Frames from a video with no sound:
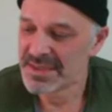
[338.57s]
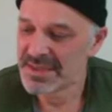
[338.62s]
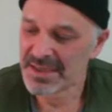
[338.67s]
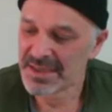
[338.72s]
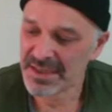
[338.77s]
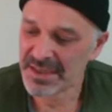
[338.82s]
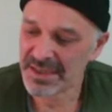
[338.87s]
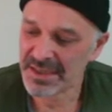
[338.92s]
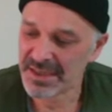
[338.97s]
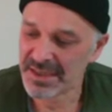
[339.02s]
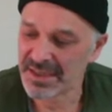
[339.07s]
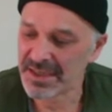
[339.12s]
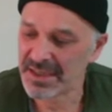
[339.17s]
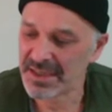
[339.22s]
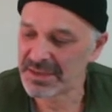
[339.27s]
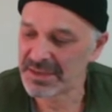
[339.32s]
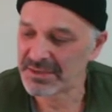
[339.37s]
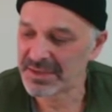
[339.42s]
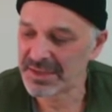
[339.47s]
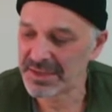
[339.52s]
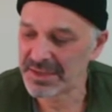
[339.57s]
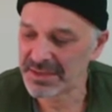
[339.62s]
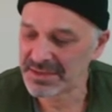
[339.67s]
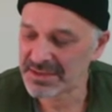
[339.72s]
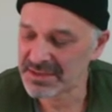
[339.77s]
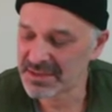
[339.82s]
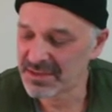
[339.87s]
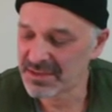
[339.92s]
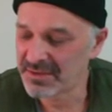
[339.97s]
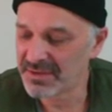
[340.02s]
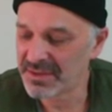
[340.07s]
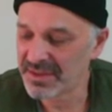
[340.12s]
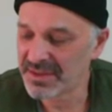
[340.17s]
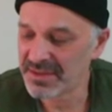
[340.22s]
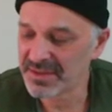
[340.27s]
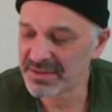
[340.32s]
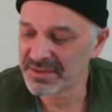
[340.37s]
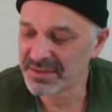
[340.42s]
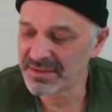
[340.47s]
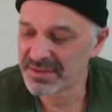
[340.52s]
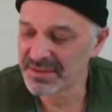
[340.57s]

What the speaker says: What else is going on?